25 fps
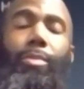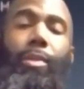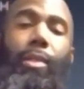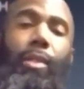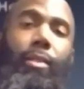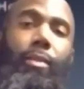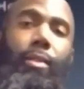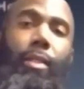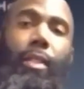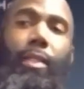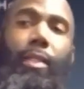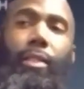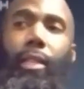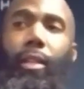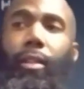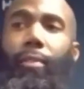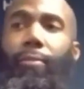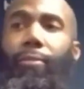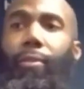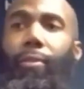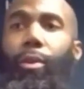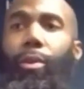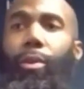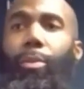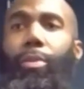but they said it
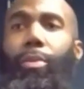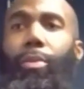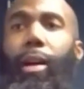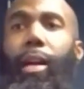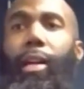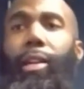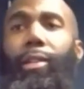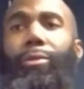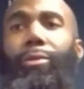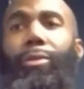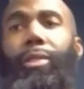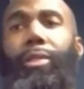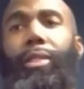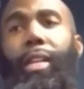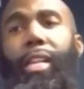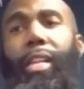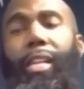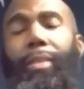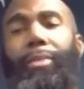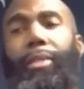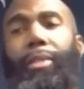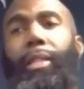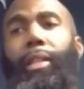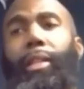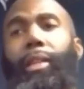forward progress was
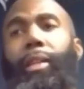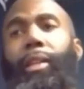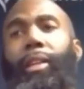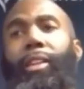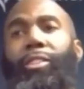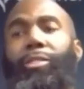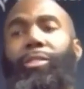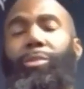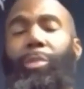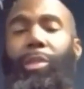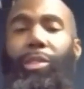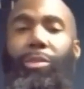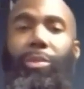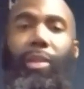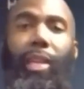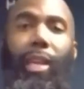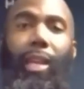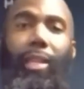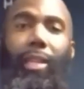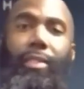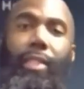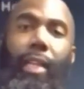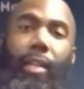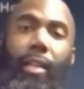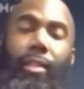stopped, which means we
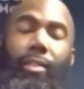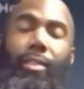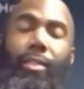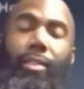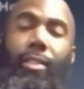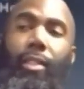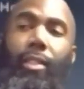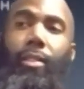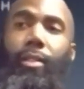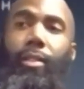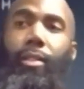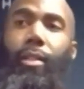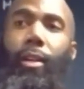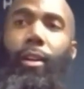can't challenge it.